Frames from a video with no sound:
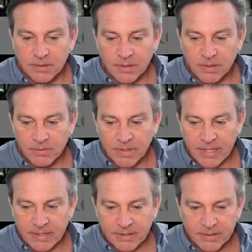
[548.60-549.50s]

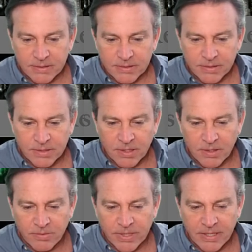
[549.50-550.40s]
Alright,
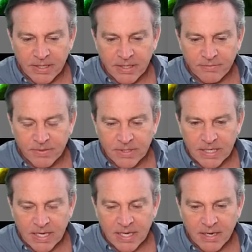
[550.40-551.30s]
so we have,
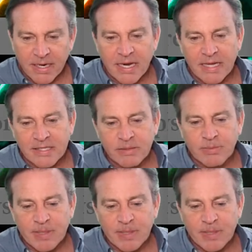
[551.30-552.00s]
alright, I see what